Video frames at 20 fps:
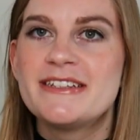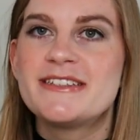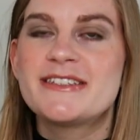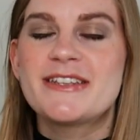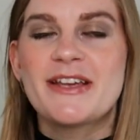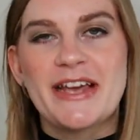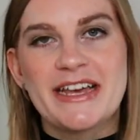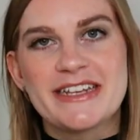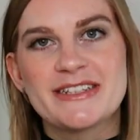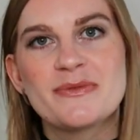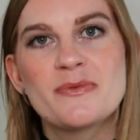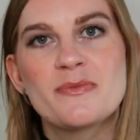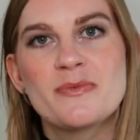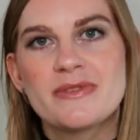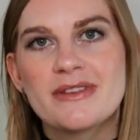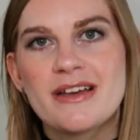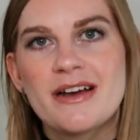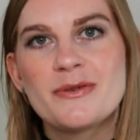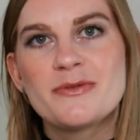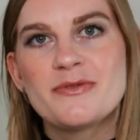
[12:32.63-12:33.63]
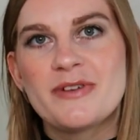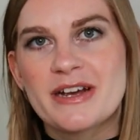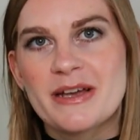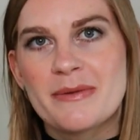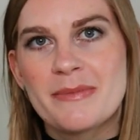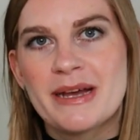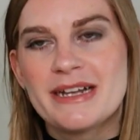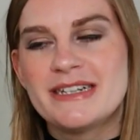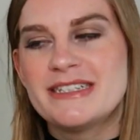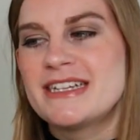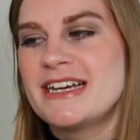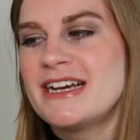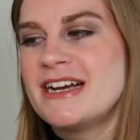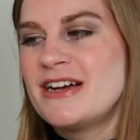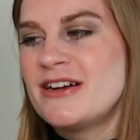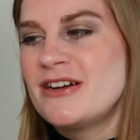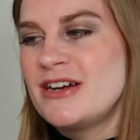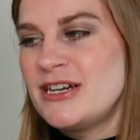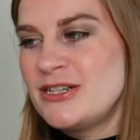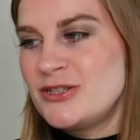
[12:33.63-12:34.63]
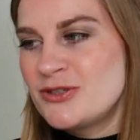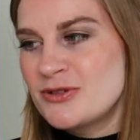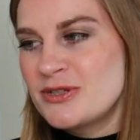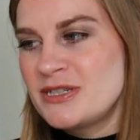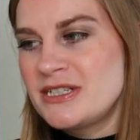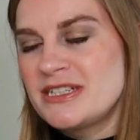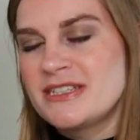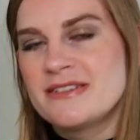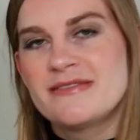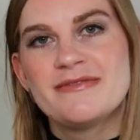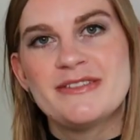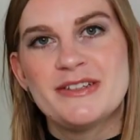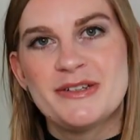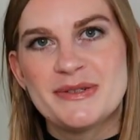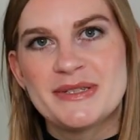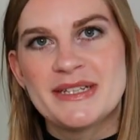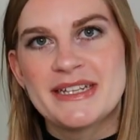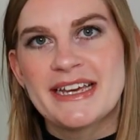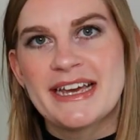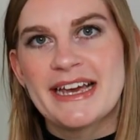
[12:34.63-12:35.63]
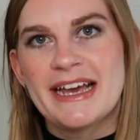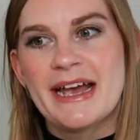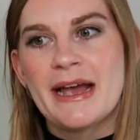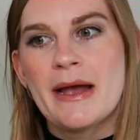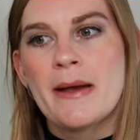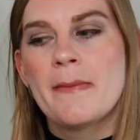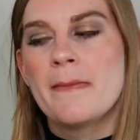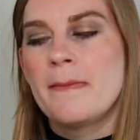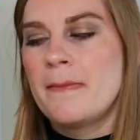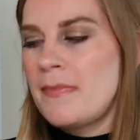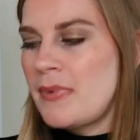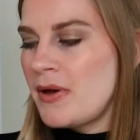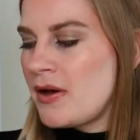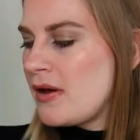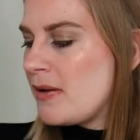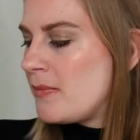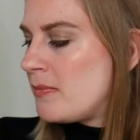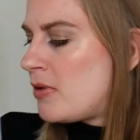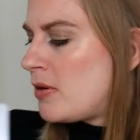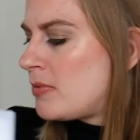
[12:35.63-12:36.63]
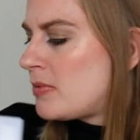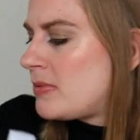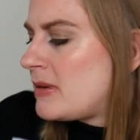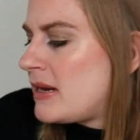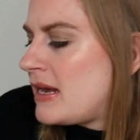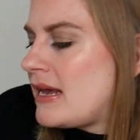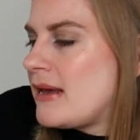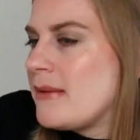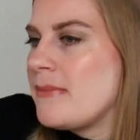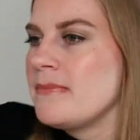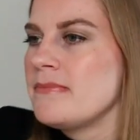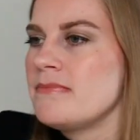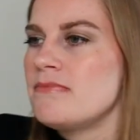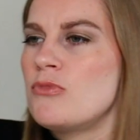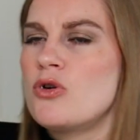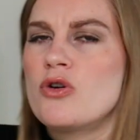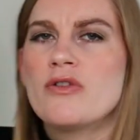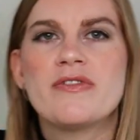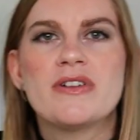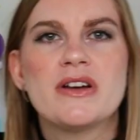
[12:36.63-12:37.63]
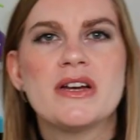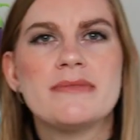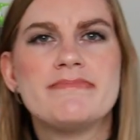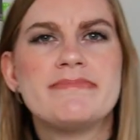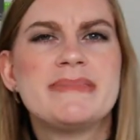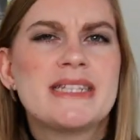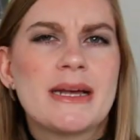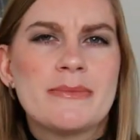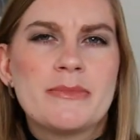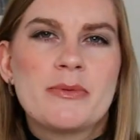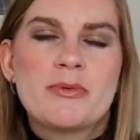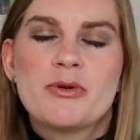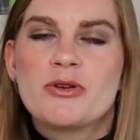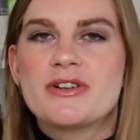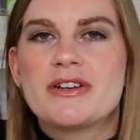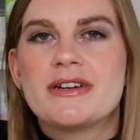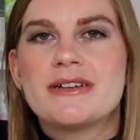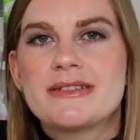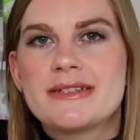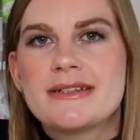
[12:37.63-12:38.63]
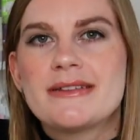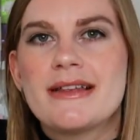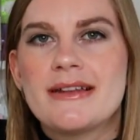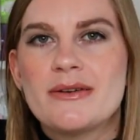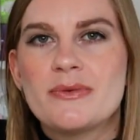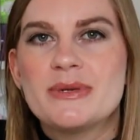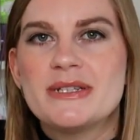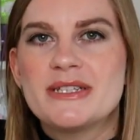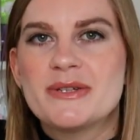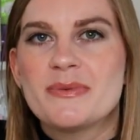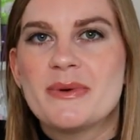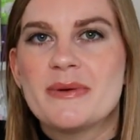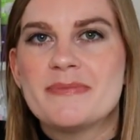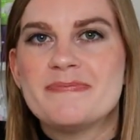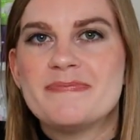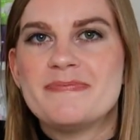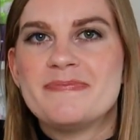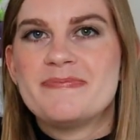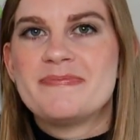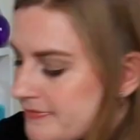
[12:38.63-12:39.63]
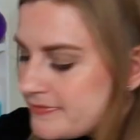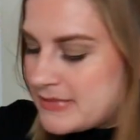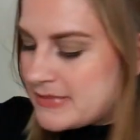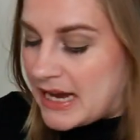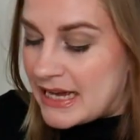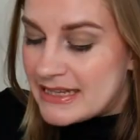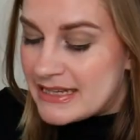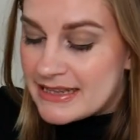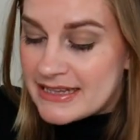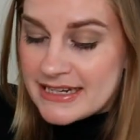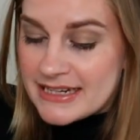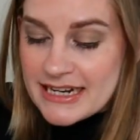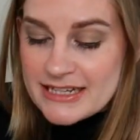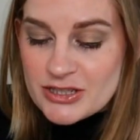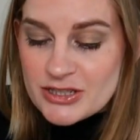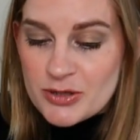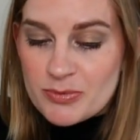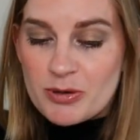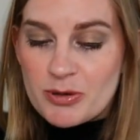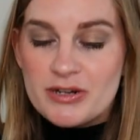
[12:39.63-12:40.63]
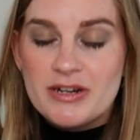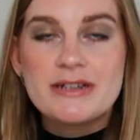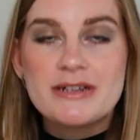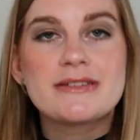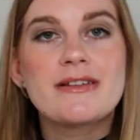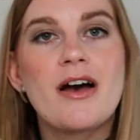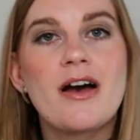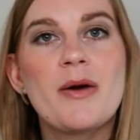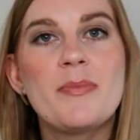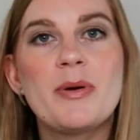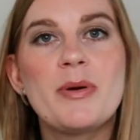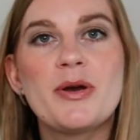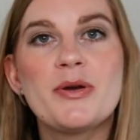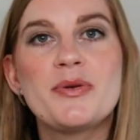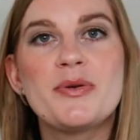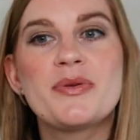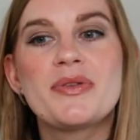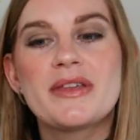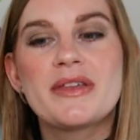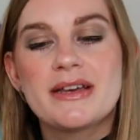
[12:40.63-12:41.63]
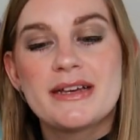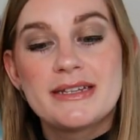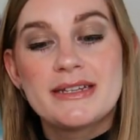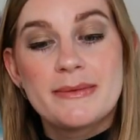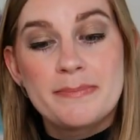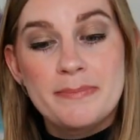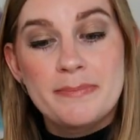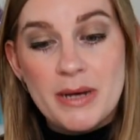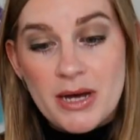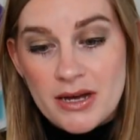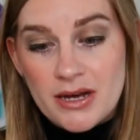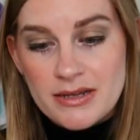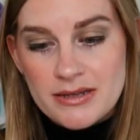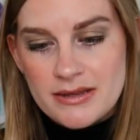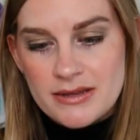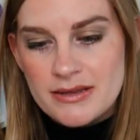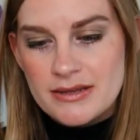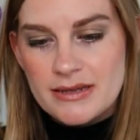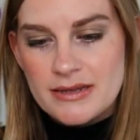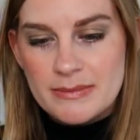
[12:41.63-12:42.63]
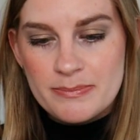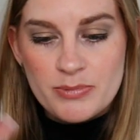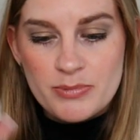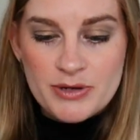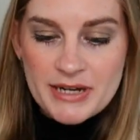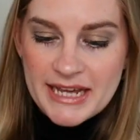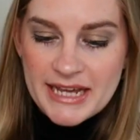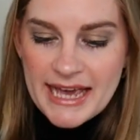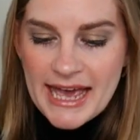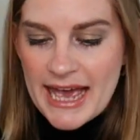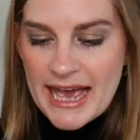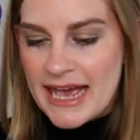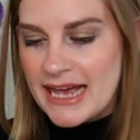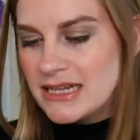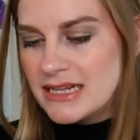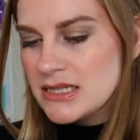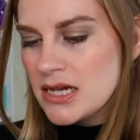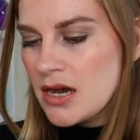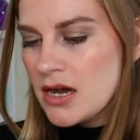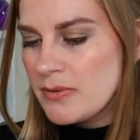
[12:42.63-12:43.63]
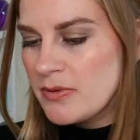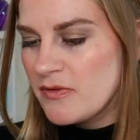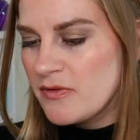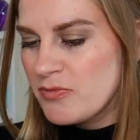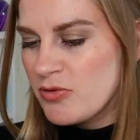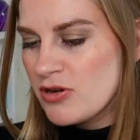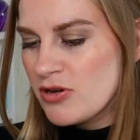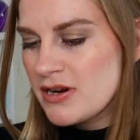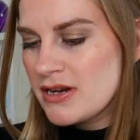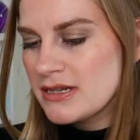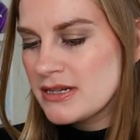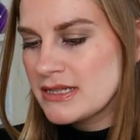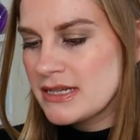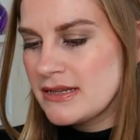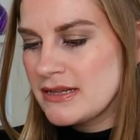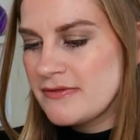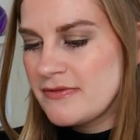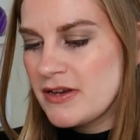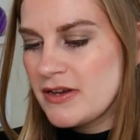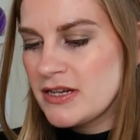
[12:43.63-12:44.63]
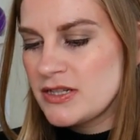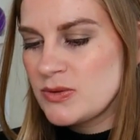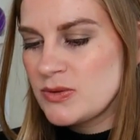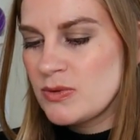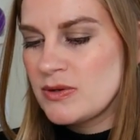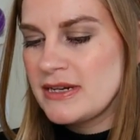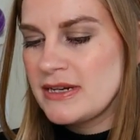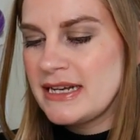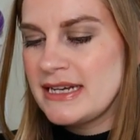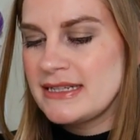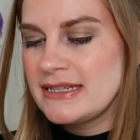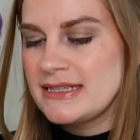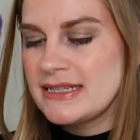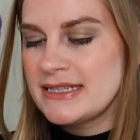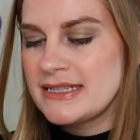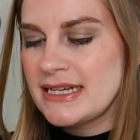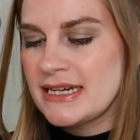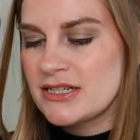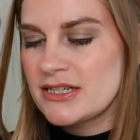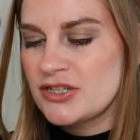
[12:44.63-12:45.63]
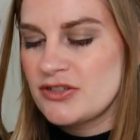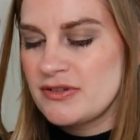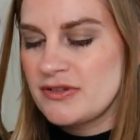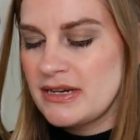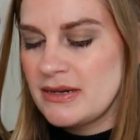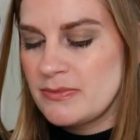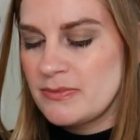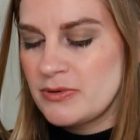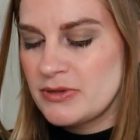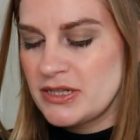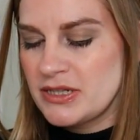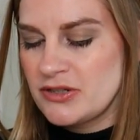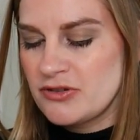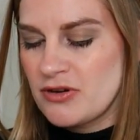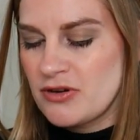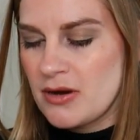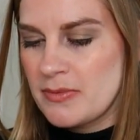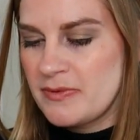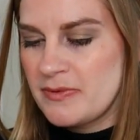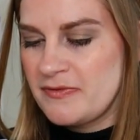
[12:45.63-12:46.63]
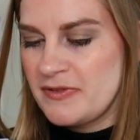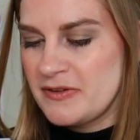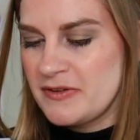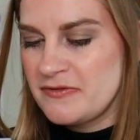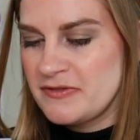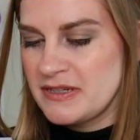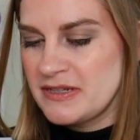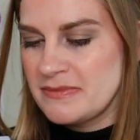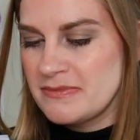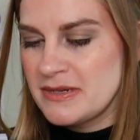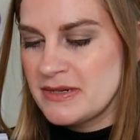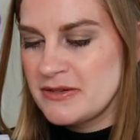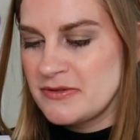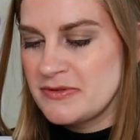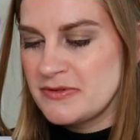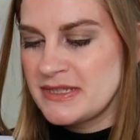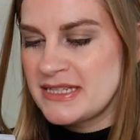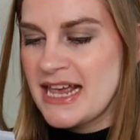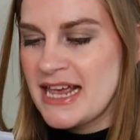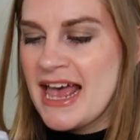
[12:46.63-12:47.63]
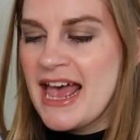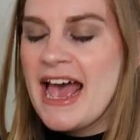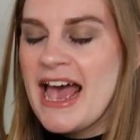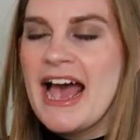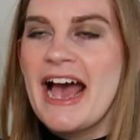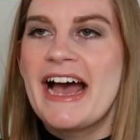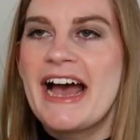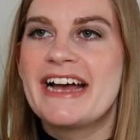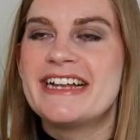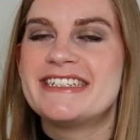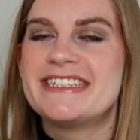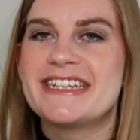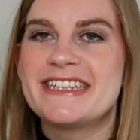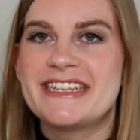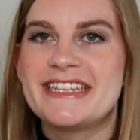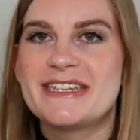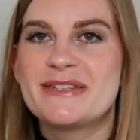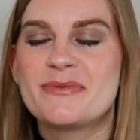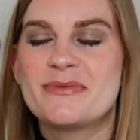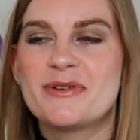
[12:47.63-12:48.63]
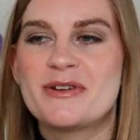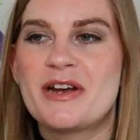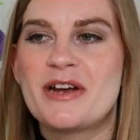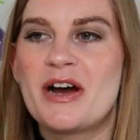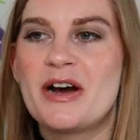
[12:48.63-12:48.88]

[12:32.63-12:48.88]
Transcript: so yes one that I would recommend enjoyed using it but probably more of a summer product than a winter one. And then the next two products are both bath body care type of products. The first one is the Sanctuary Body Scrub 50ml and this one